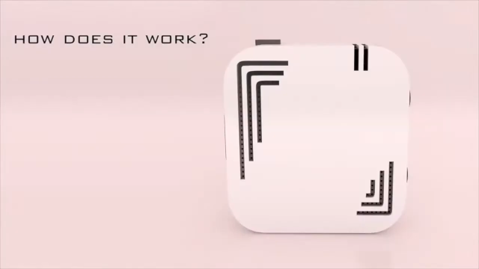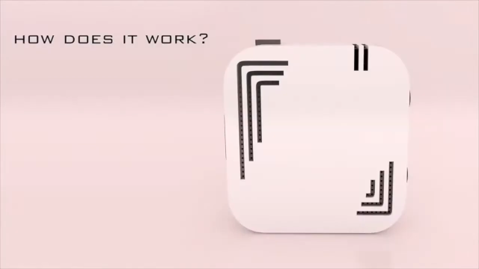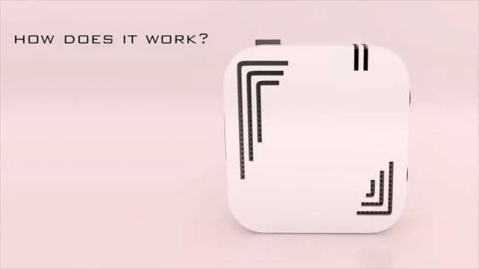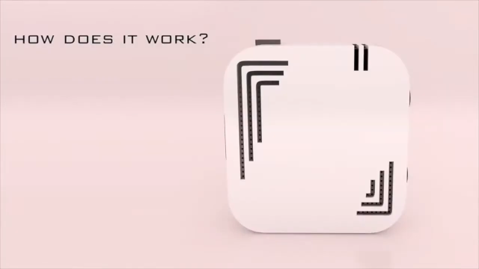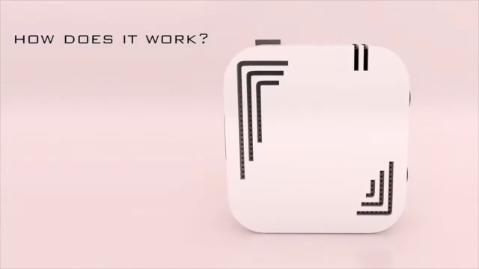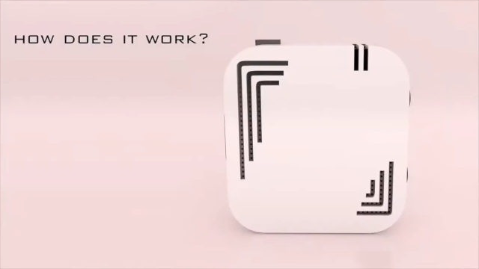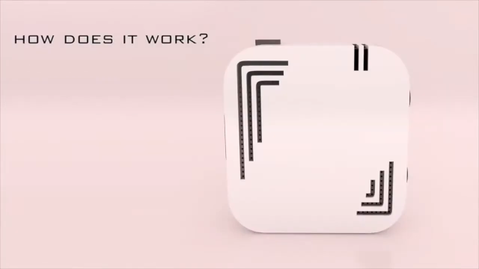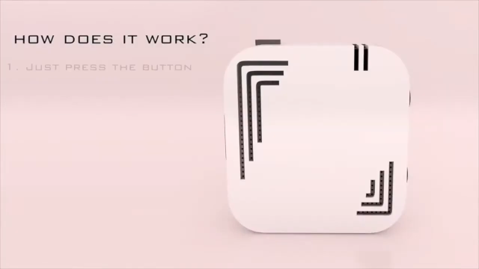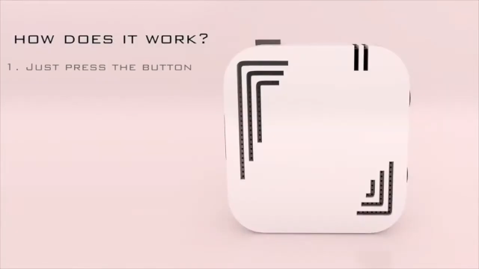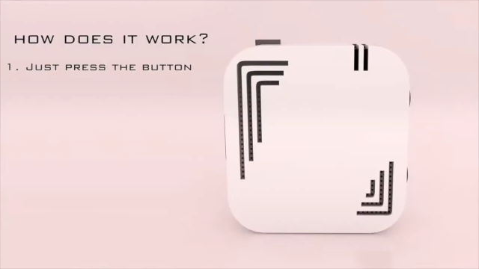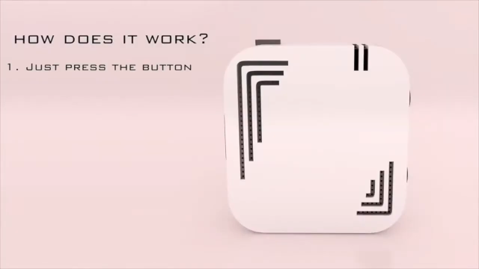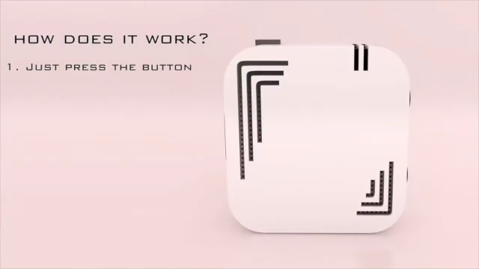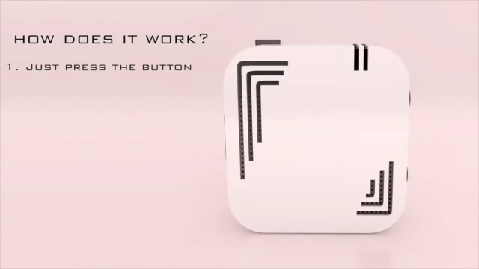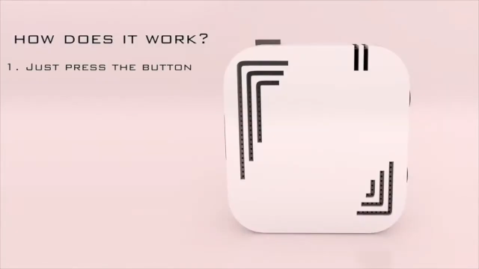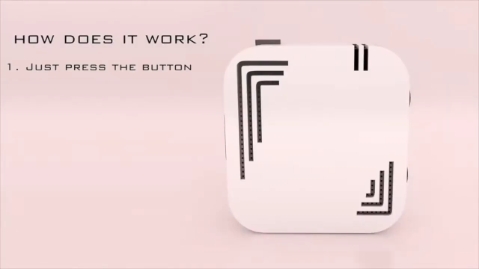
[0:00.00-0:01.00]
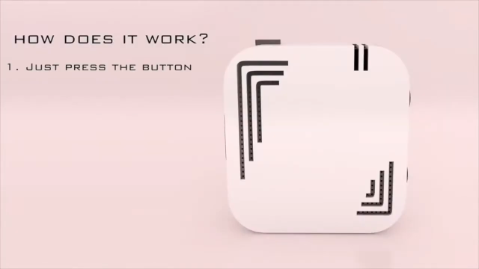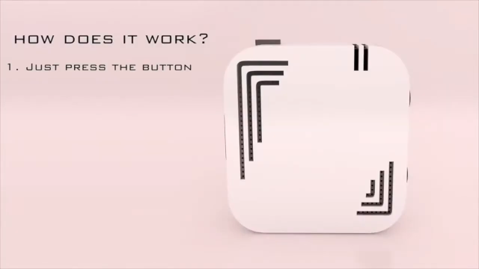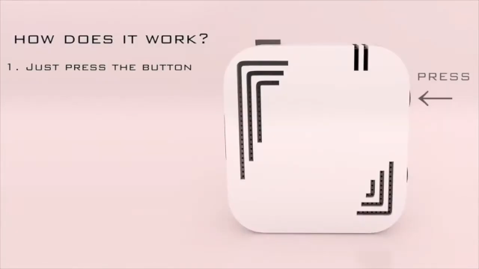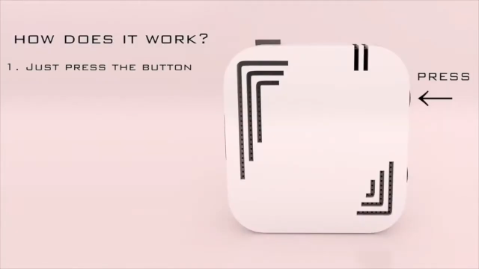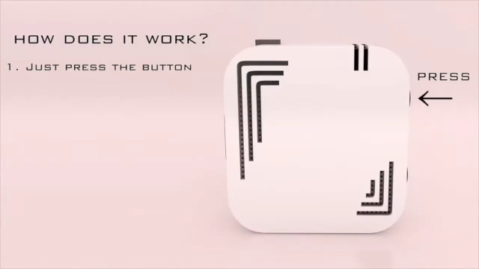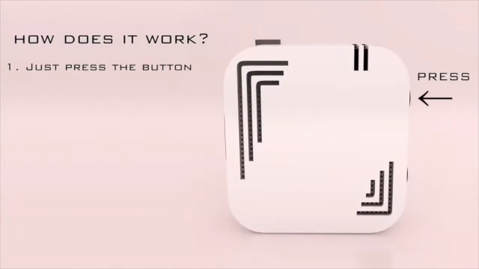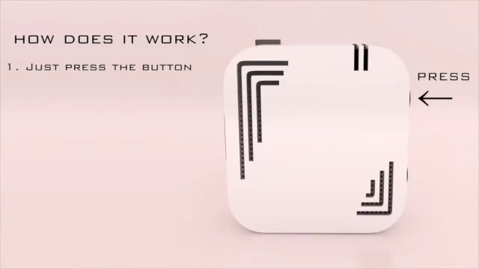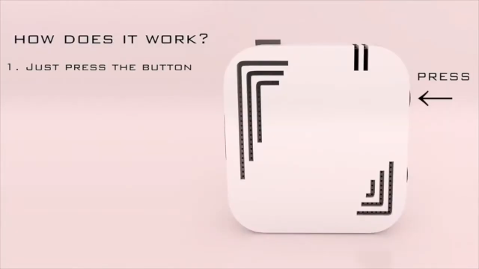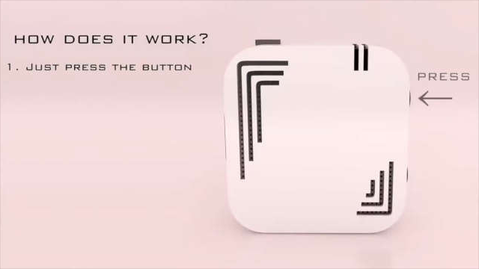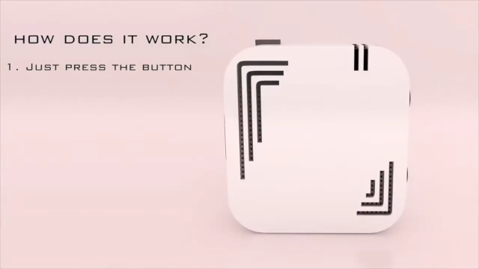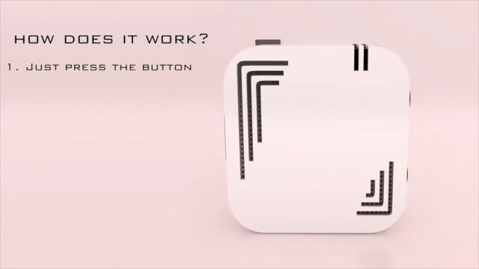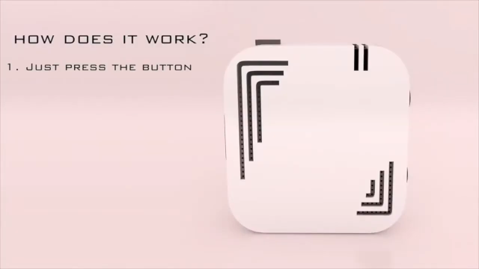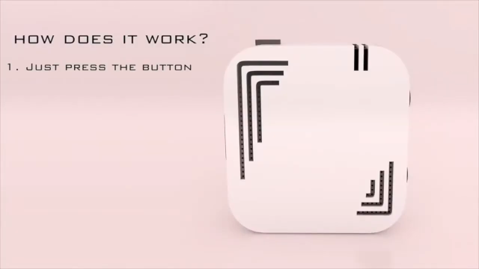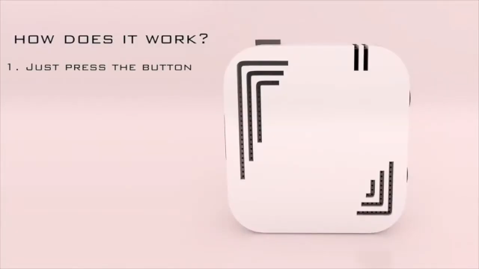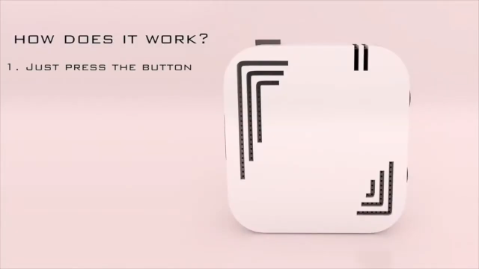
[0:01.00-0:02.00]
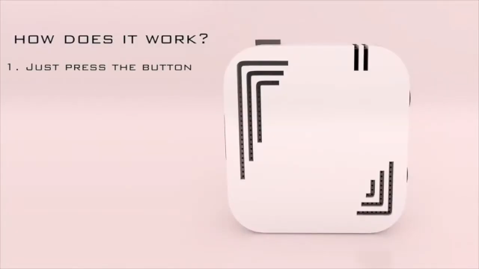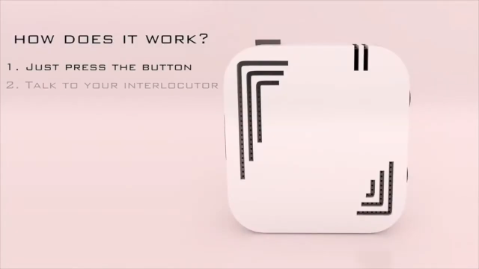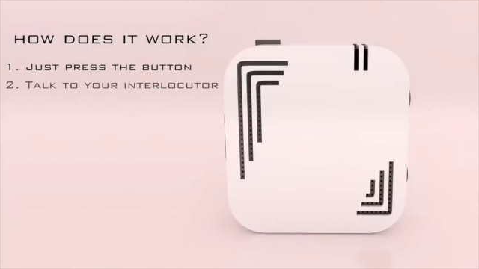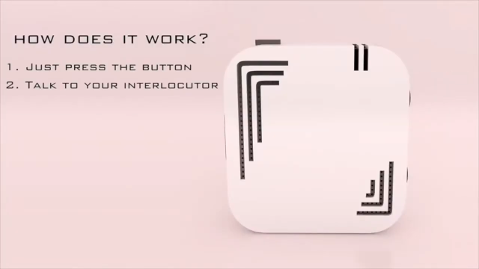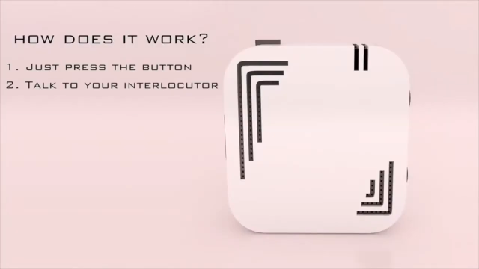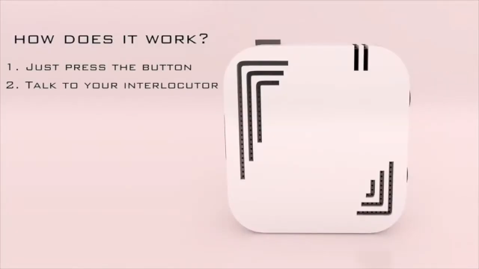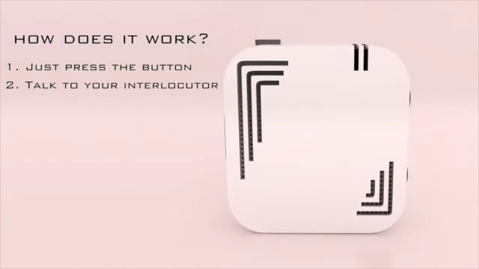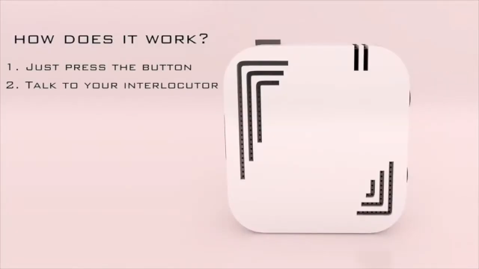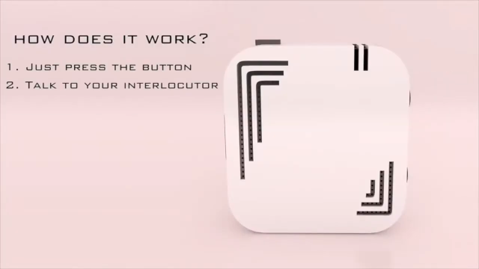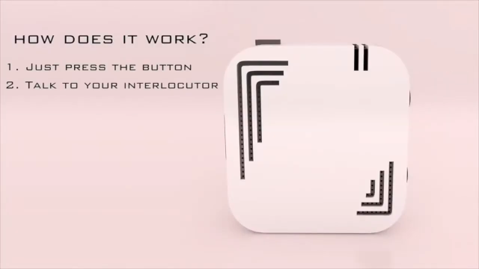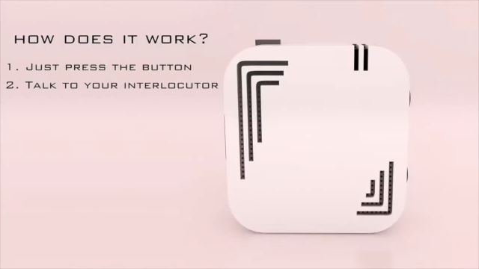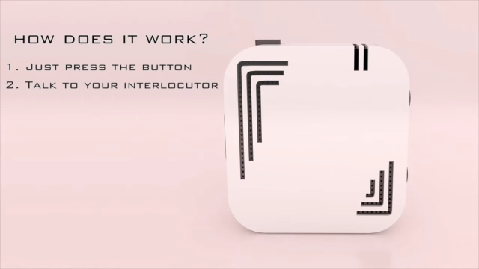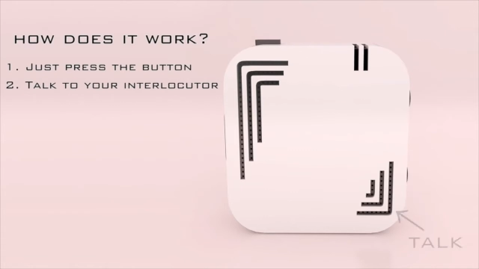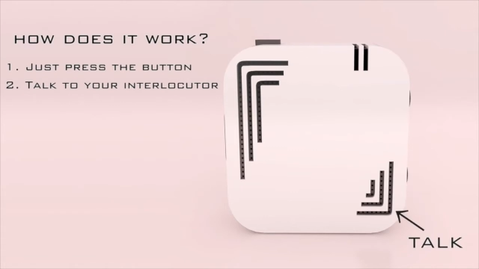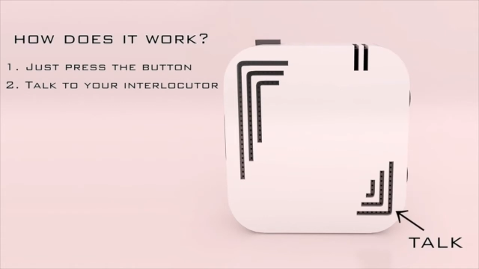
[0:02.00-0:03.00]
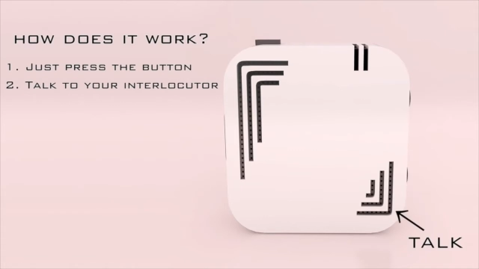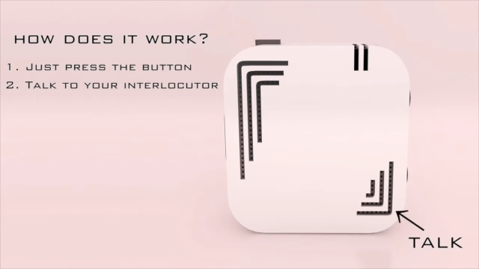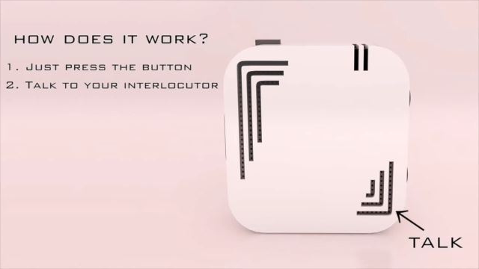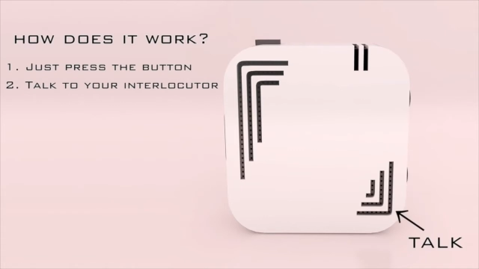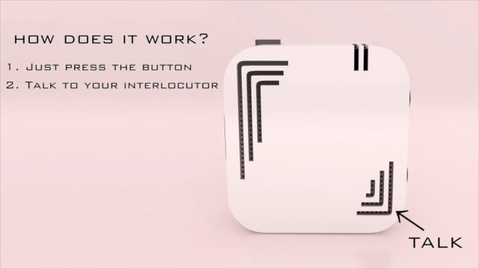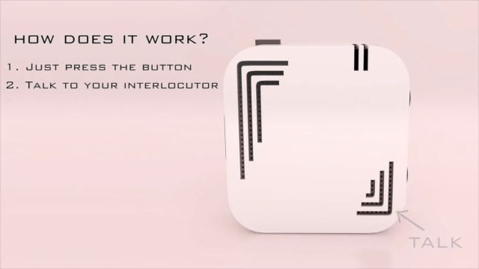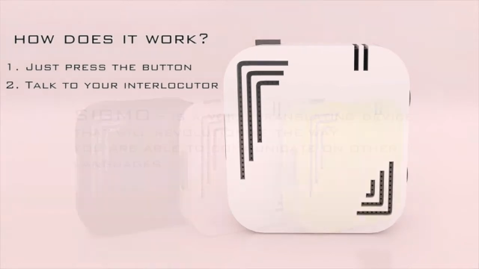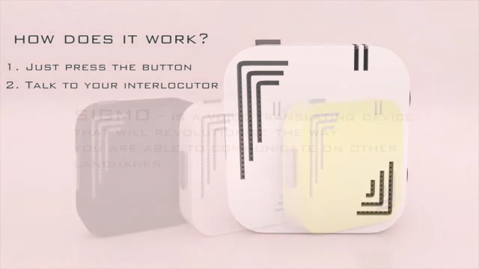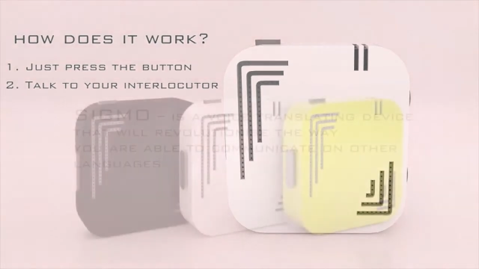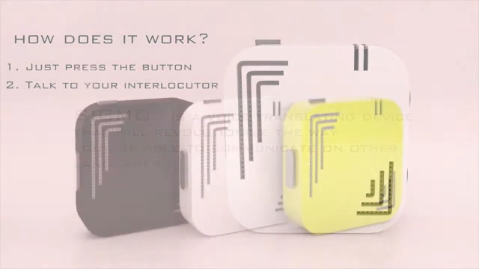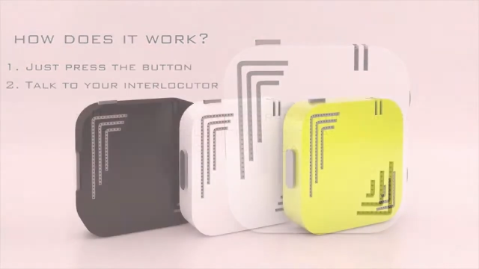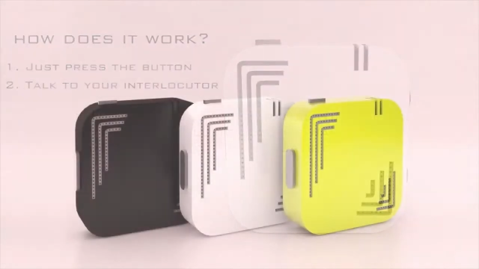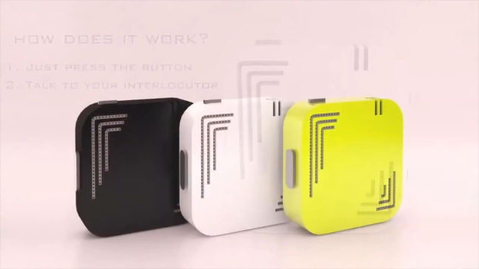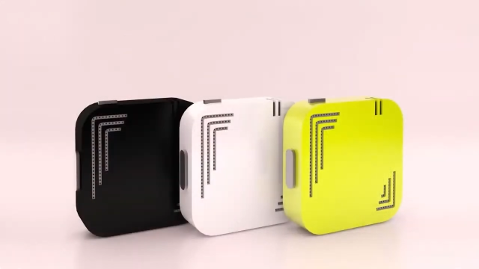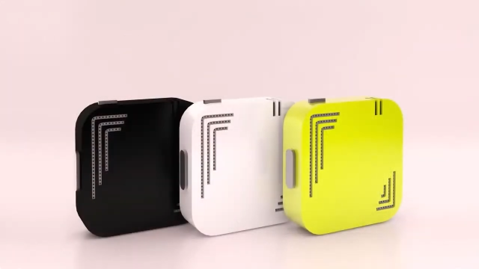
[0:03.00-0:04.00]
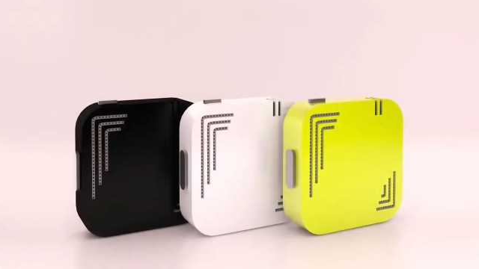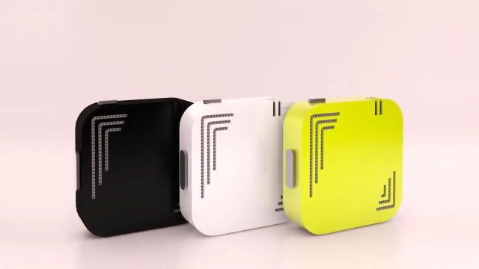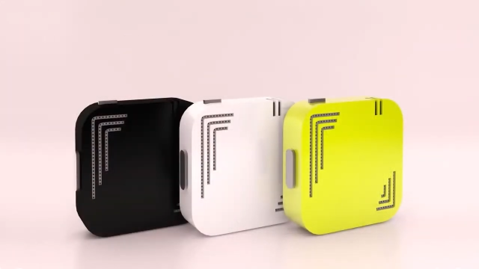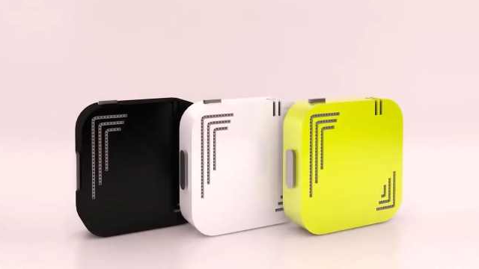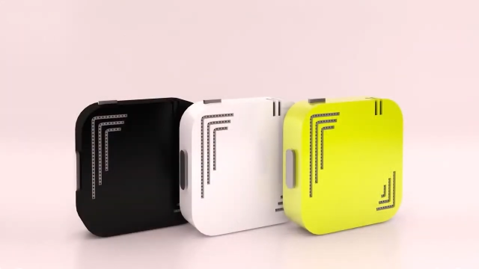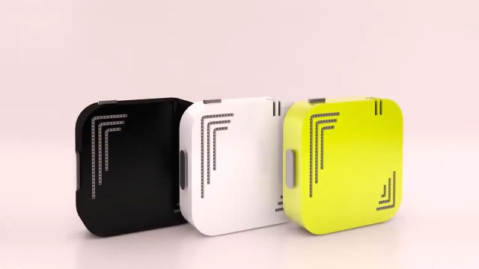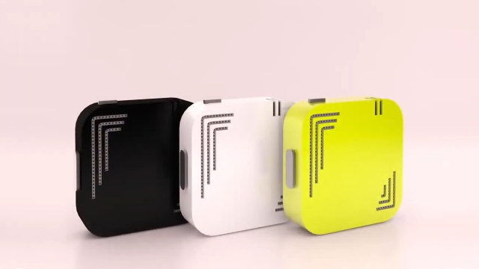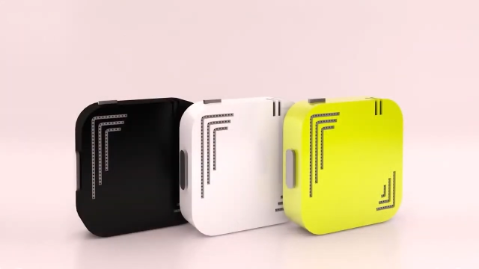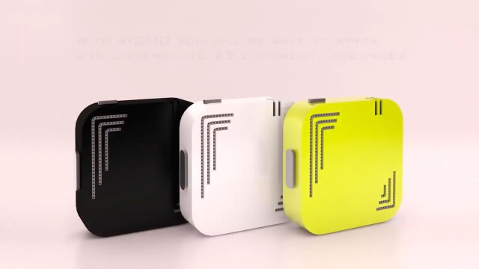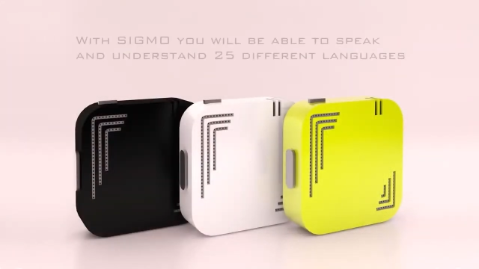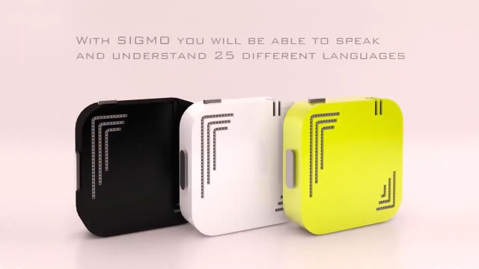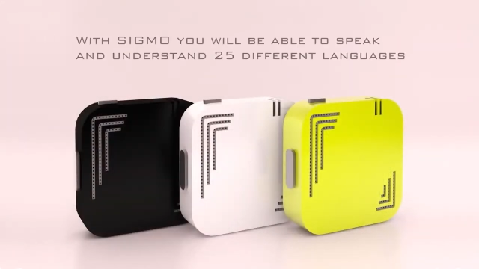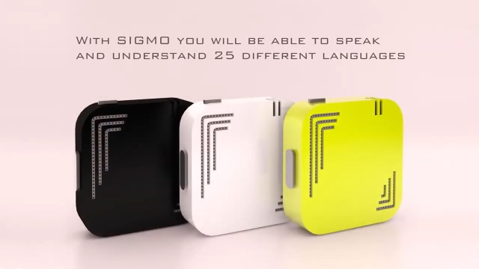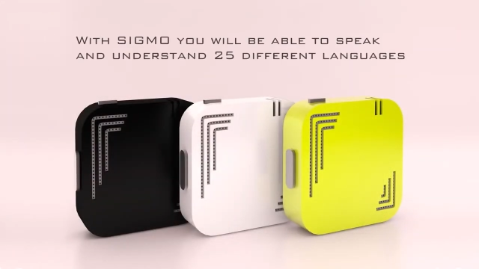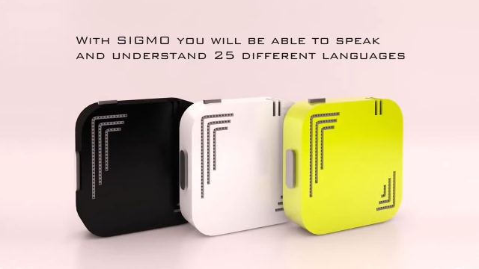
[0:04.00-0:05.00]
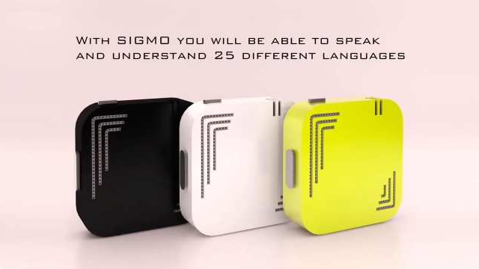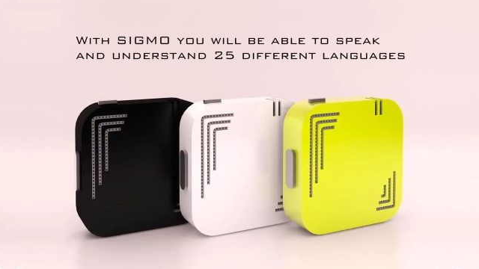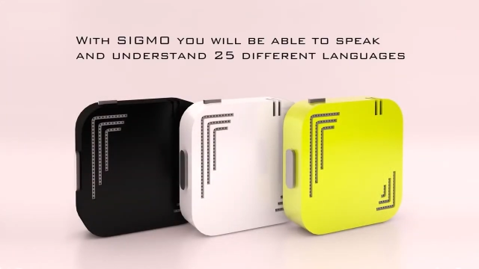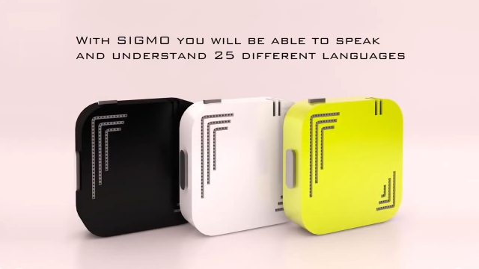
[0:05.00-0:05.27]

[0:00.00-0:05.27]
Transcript: (no speaker visible)